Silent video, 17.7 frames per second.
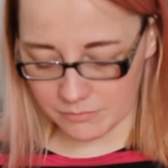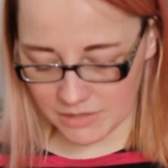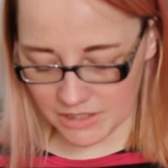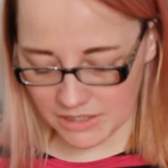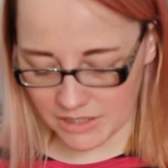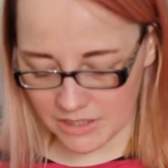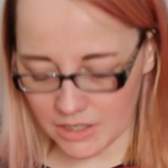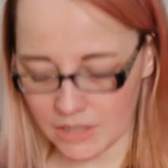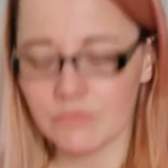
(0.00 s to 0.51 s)

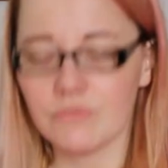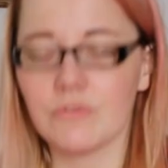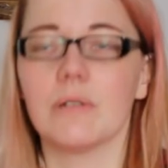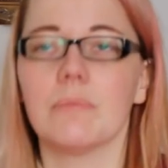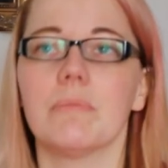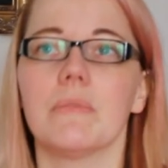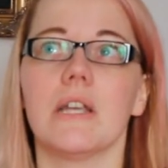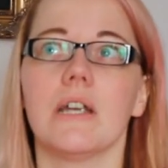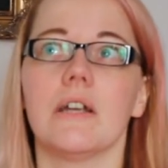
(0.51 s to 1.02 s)
That I got
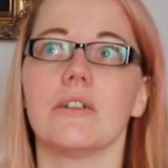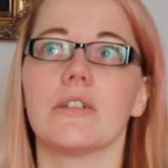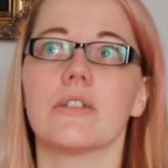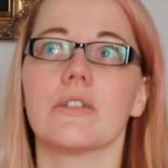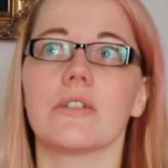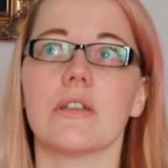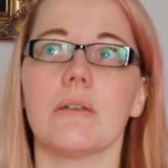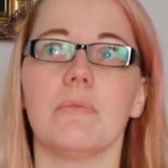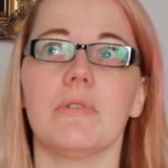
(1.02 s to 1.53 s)
from their
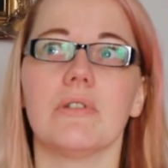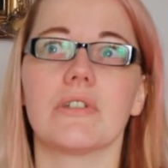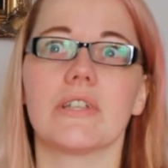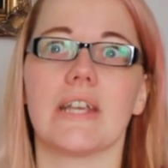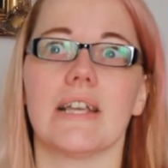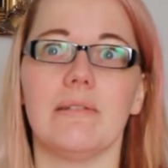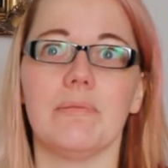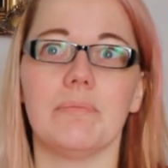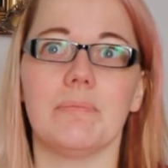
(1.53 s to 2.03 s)
summer
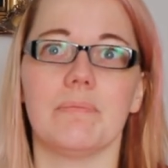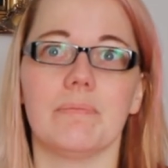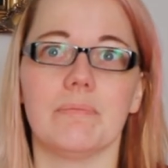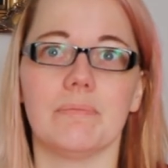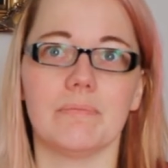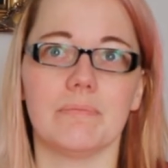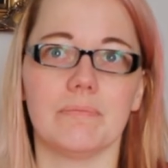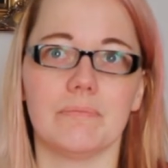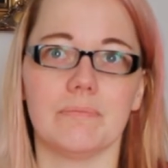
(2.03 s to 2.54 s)
sale
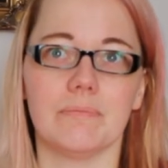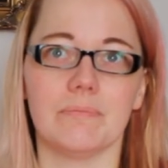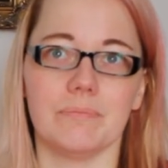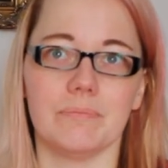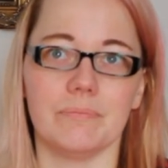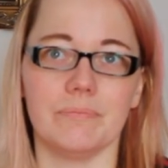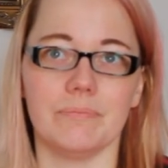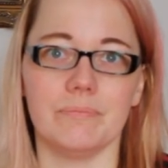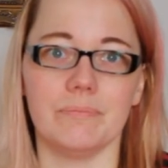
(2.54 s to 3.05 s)

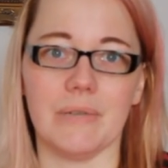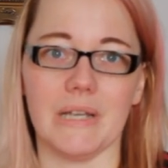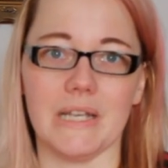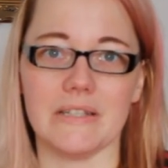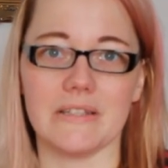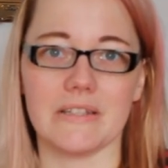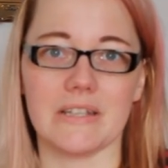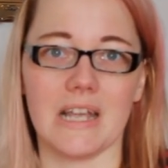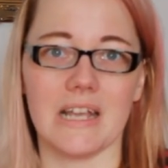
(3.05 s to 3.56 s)

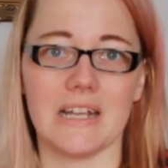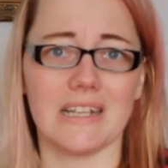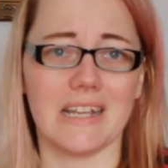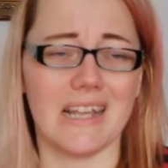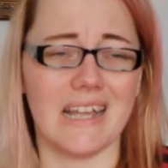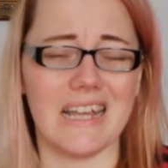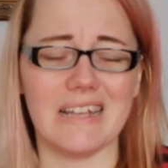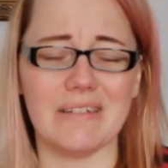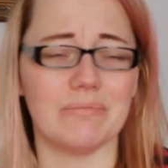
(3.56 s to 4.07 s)
page, and
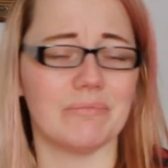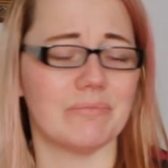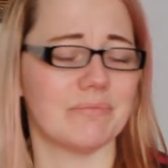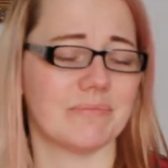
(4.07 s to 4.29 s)
I